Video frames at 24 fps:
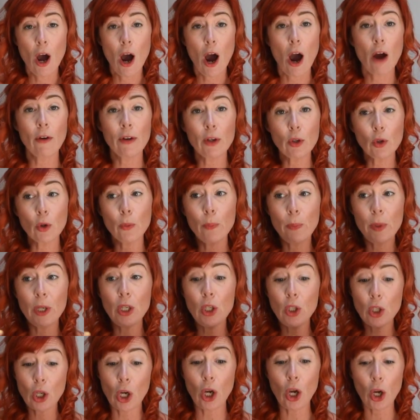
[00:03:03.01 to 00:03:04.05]
Or it could be
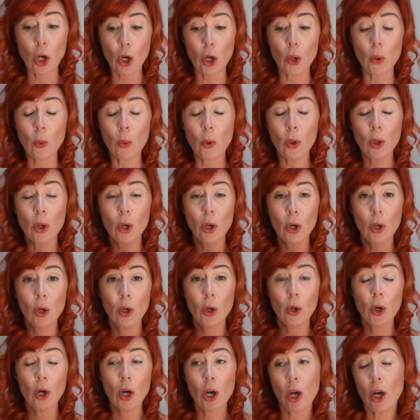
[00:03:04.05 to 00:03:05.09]
you
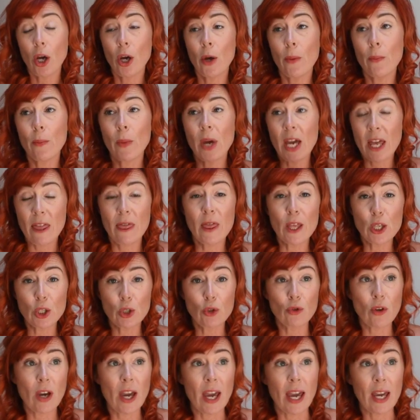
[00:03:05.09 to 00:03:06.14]
in the
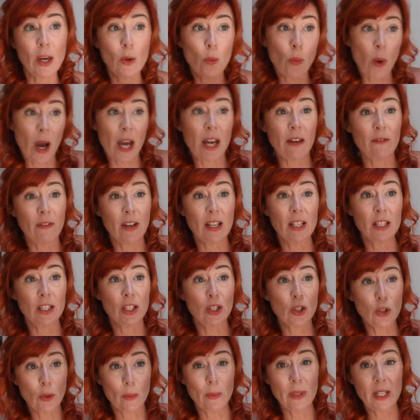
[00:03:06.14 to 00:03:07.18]
street waving to
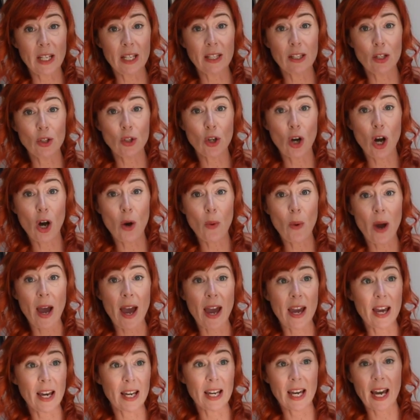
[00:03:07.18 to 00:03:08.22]
somebody in the
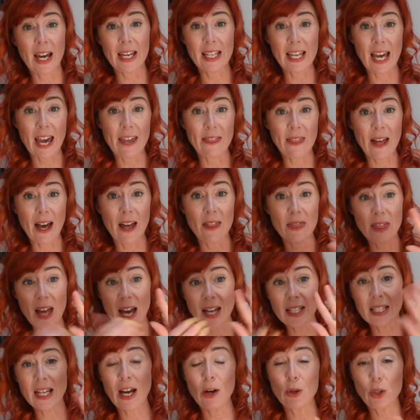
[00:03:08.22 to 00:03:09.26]
doorway and getting that. And
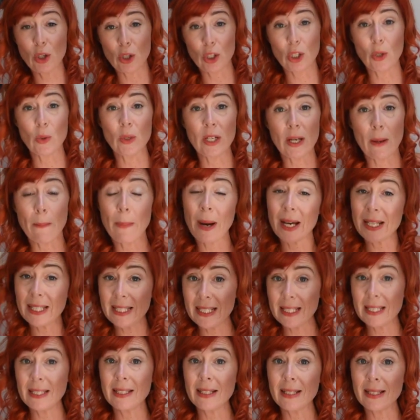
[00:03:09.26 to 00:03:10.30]
that's how you're doing it, by
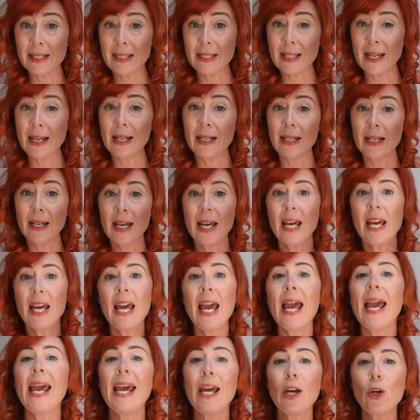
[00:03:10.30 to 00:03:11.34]
distancing.
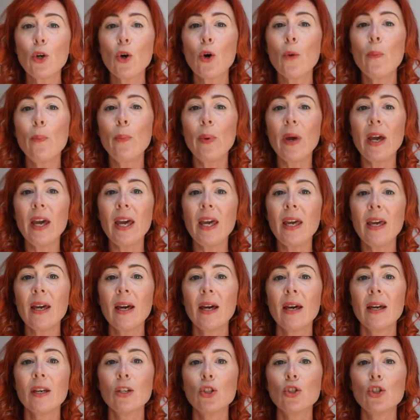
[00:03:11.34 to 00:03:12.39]
It could be
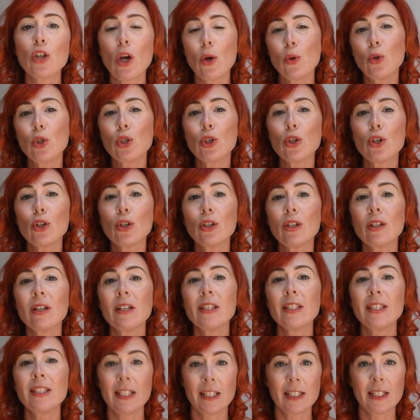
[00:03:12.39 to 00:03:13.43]
social
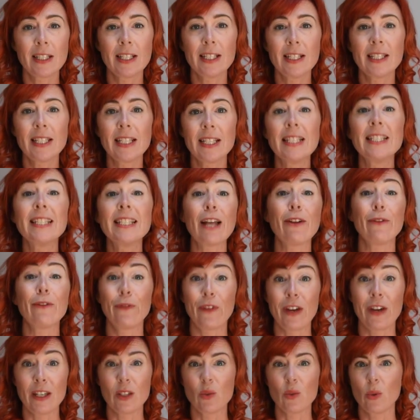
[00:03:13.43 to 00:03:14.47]
distancing
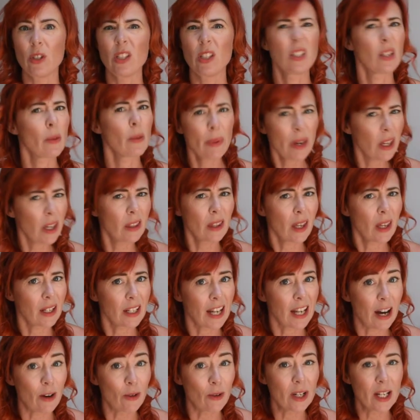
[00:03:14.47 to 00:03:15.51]
selfies, which is a big thing
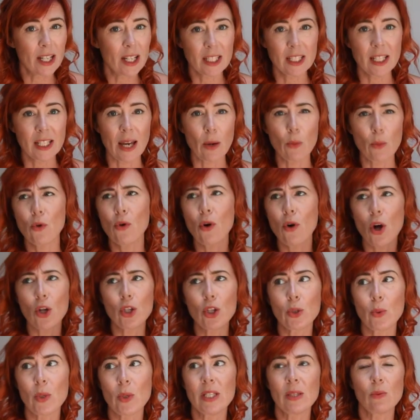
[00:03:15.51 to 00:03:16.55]
now, isn't it? We're allowed
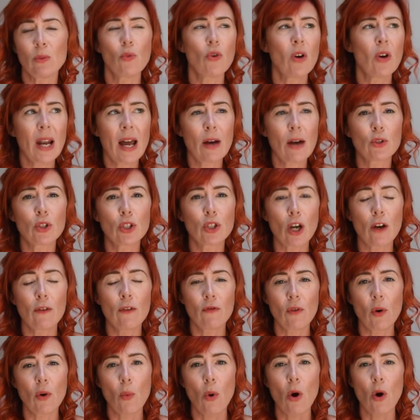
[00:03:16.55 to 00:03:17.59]
to go
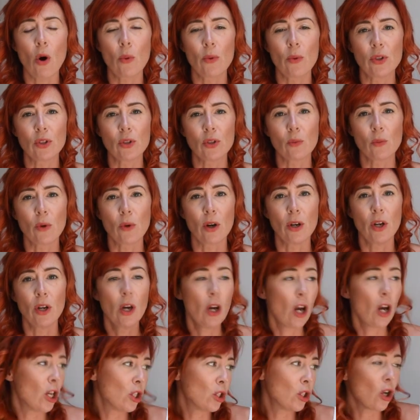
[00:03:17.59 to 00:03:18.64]
for a walk with someone
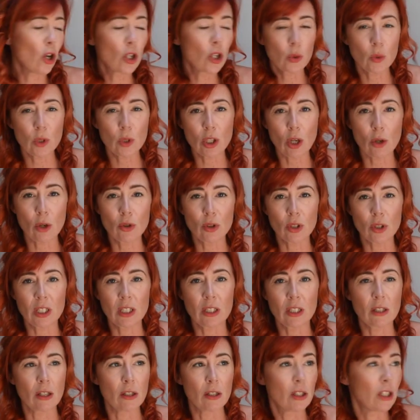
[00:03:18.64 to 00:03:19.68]
as long as we social
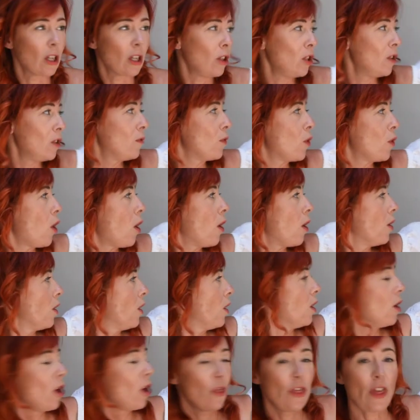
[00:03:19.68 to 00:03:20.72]
distance. So you've got
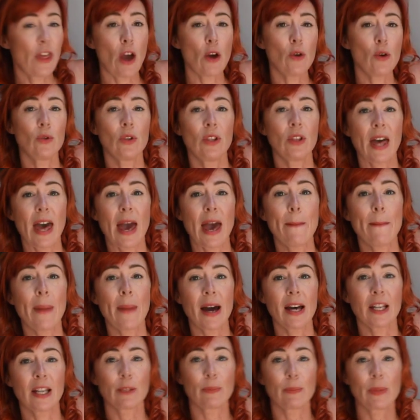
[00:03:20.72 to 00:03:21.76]
they're
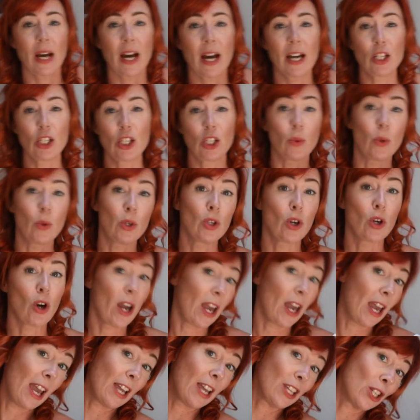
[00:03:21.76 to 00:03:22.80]
miles behind you and you're
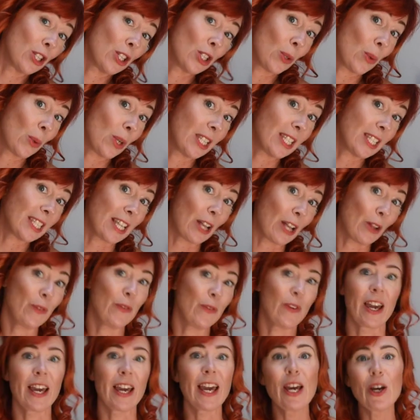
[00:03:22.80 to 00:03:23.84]
here and you're doing your
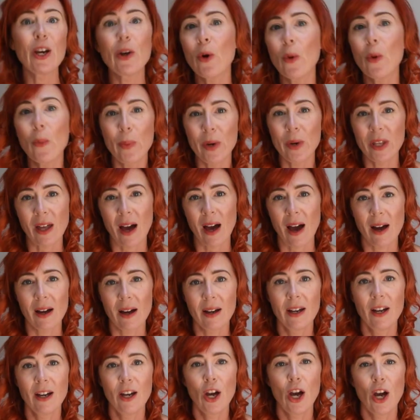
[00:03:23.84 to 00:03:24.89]
selfie. It could be that.
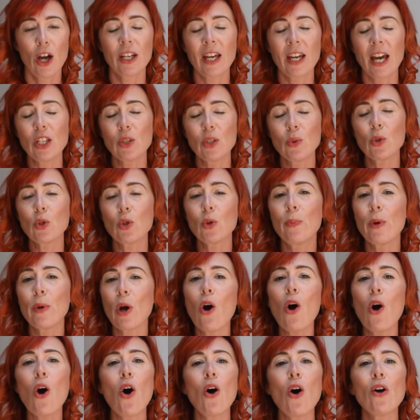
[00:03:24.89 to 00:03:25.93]
Okay, so it could be
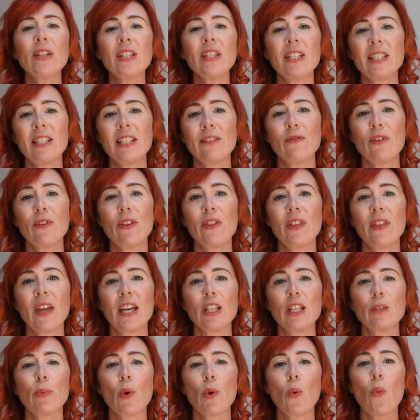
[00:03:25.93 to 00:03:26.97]
all these different
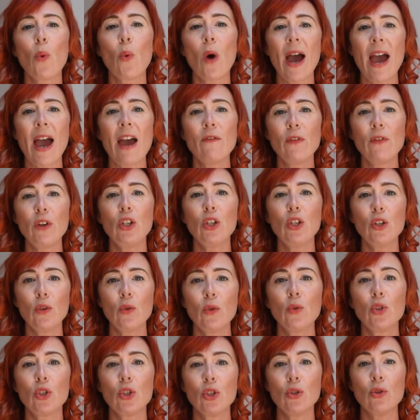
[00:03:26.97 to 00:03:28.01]
things, but whatever
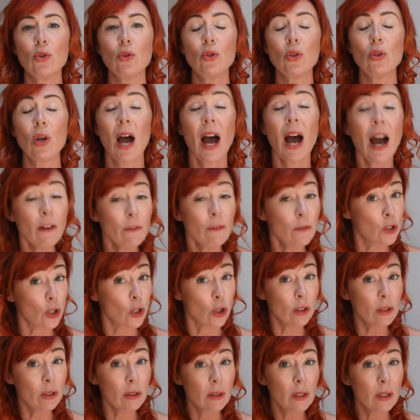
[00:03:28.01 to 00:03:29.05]
you have
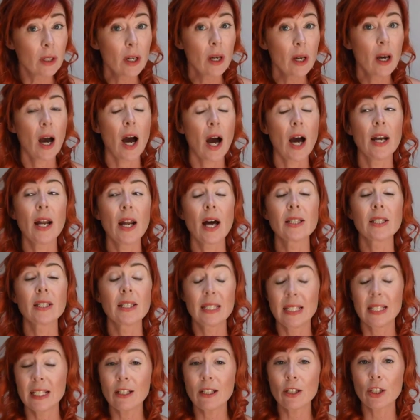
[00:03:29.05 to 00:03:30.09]
done and are
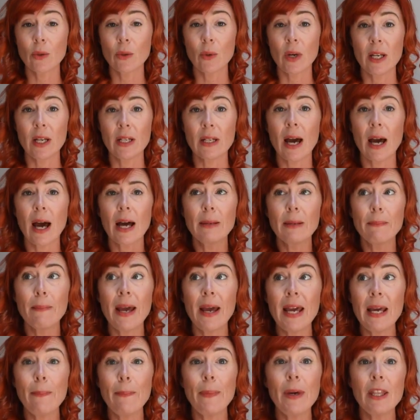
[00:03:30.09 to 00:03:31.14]
still doing, and
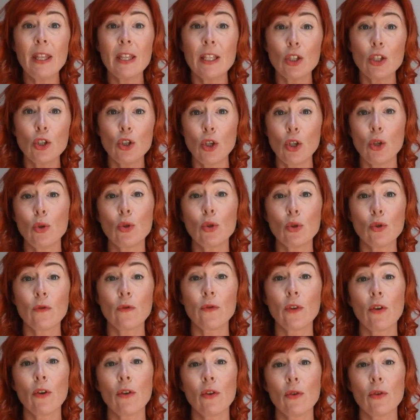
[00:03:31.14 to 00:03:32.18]
maybe there's new
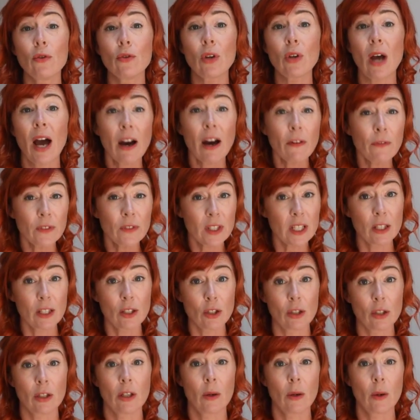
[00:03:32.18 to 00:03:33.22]
stuff you're having
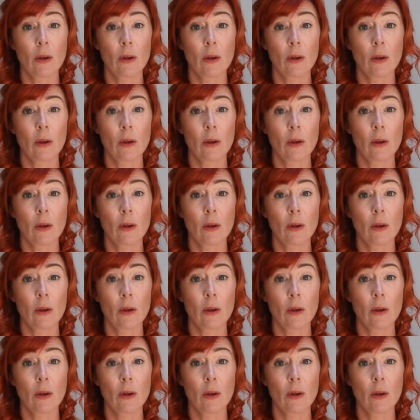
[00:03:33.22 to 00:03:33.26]
to do.